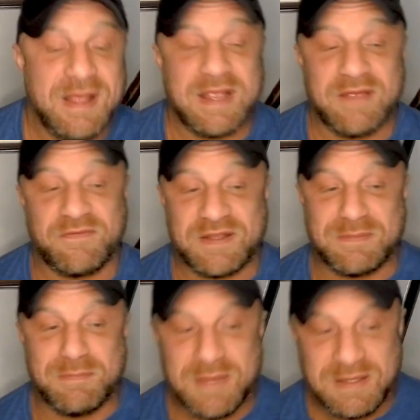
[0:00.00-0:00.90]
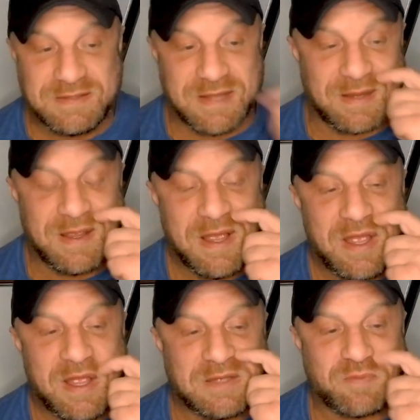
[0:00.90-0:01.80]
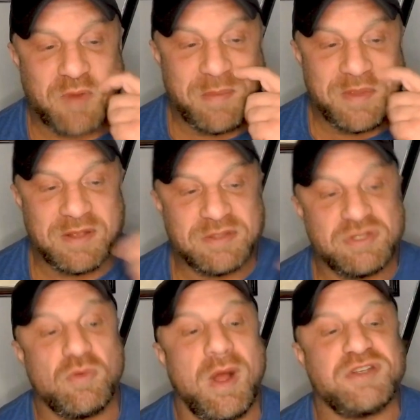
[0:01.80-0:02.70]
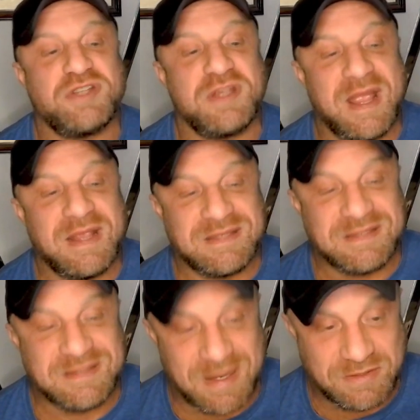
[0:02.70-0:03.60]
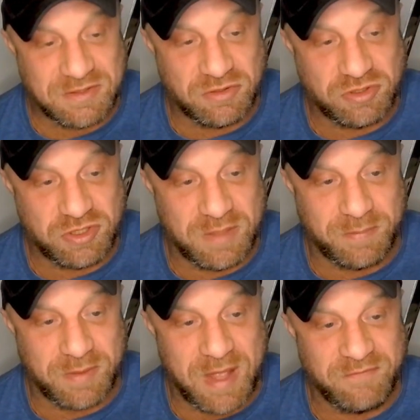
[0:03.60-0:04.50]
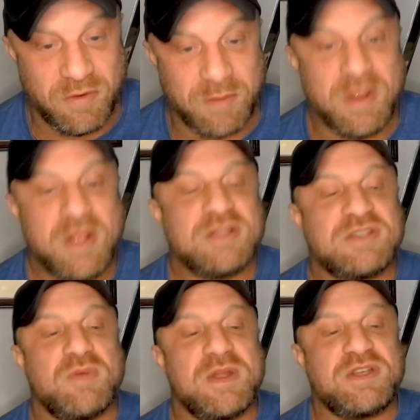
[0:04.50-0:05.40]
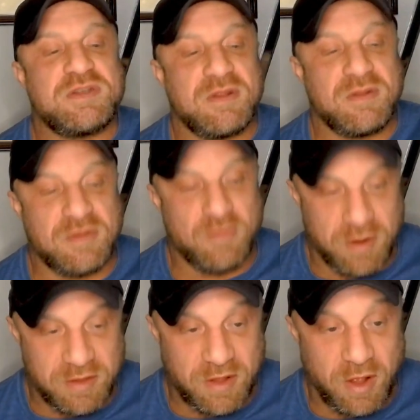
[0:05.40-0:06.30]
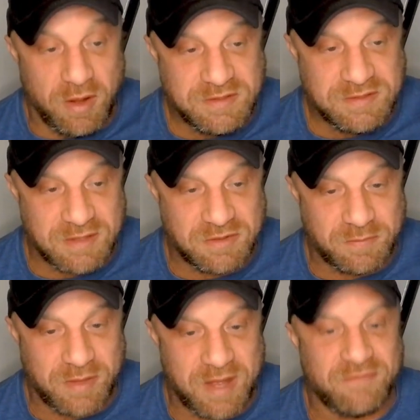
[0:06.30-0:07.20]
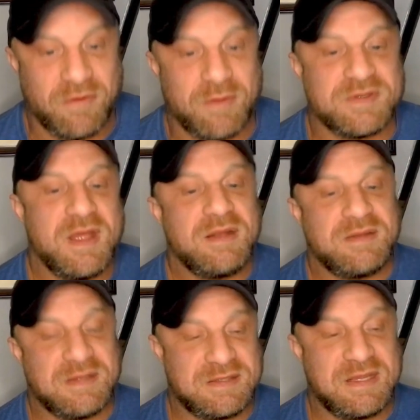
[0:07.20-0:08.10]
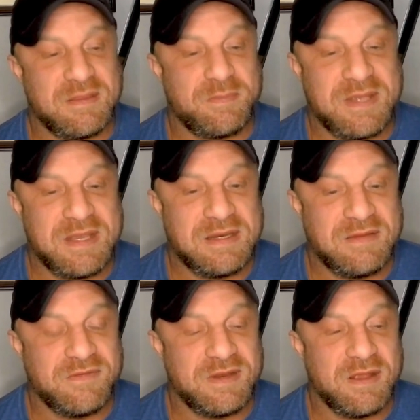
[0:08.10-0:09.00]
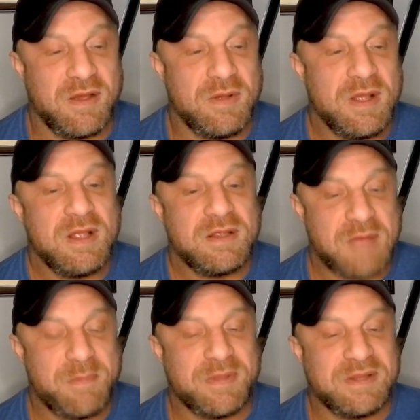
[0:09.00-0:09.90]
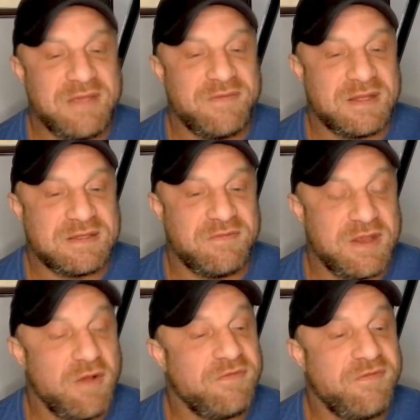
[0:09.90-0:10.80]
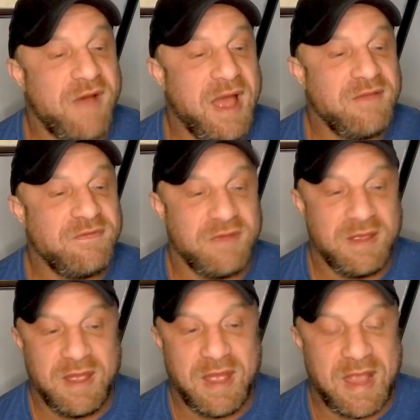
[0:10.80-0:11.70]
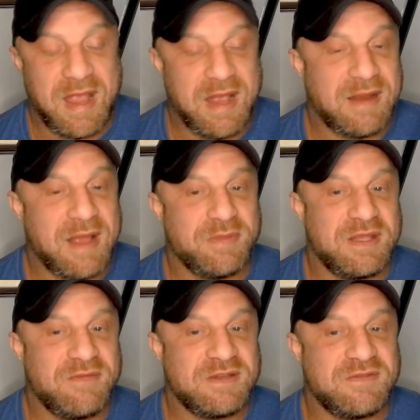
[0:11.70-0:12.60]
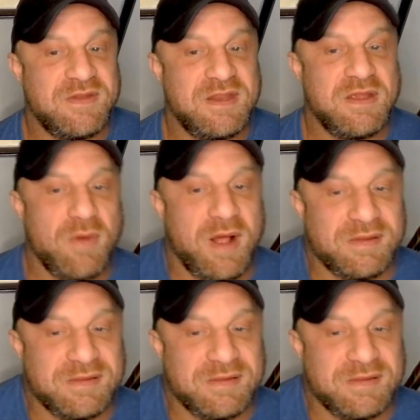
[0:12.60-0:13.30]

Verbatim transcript: If it's missing, it's probably because you're watching a censorship platform. Switch to one of the uncensored platforms to see the PED video. I believe it's video five and I believe it's video